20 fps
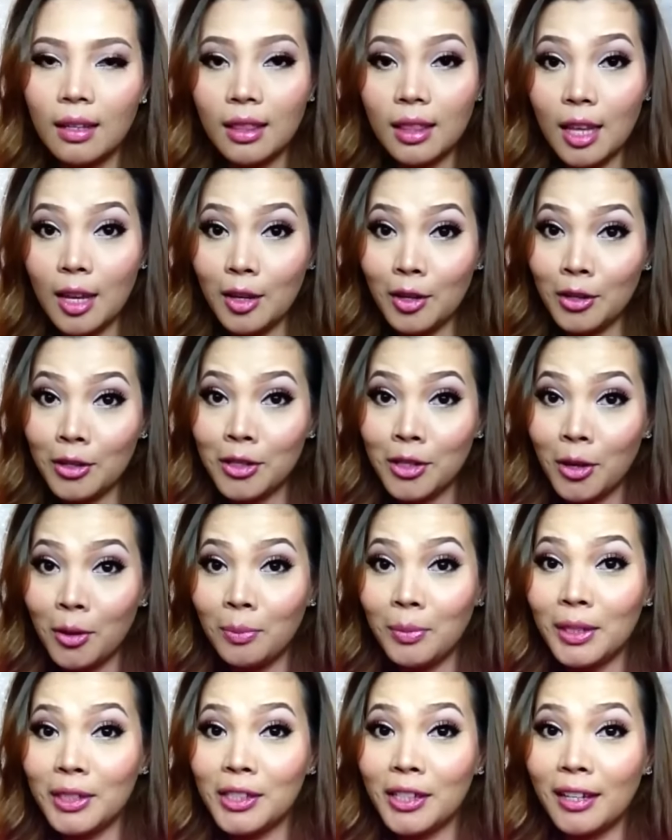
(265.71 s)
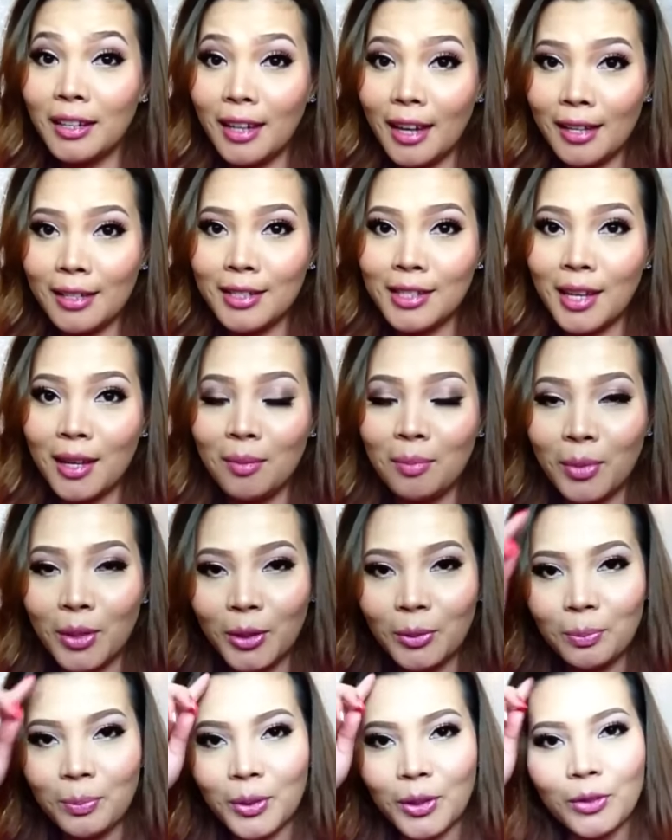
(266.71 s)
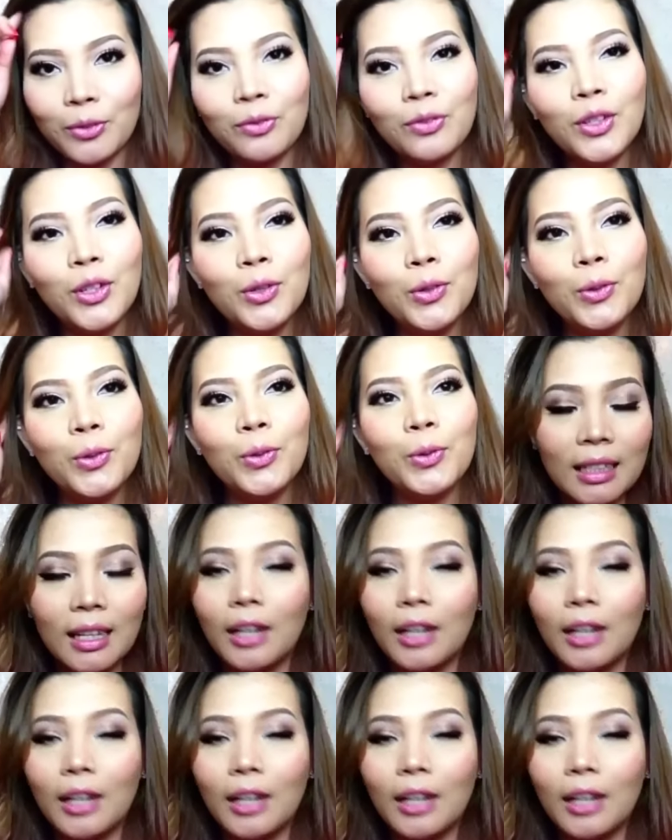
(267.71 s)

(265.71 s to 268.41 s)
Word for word: Thank you so much again, Scentbird Perfume.